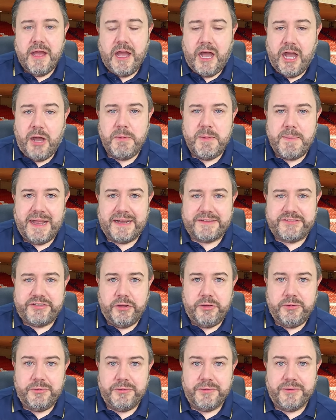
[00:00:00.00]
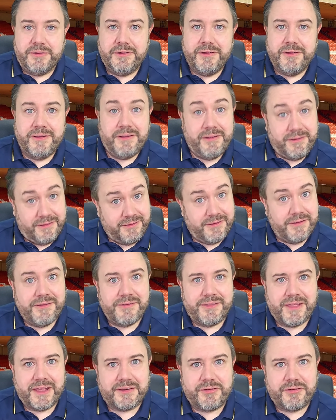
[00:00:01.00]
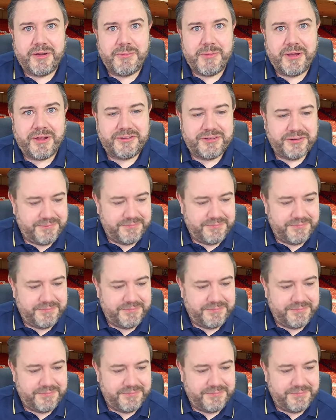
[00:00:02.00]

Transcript: I'll be back soon. Thanks very much.